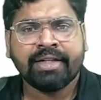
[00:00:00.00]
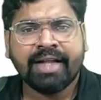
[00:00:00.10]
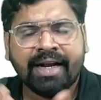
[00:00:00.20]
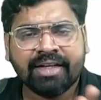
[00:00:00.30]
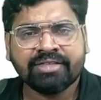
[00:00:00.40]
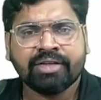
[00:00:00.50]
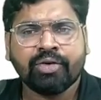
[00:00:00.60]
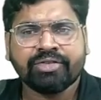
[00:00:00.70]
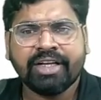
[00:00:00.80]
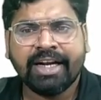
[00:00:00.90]
that is
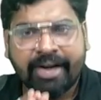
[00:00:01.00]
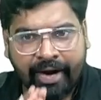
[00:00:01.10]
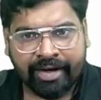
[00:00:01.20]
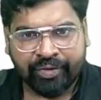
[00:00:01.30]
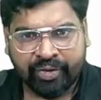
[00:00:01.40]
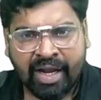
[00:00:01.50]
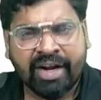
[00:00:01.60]
causing dryness.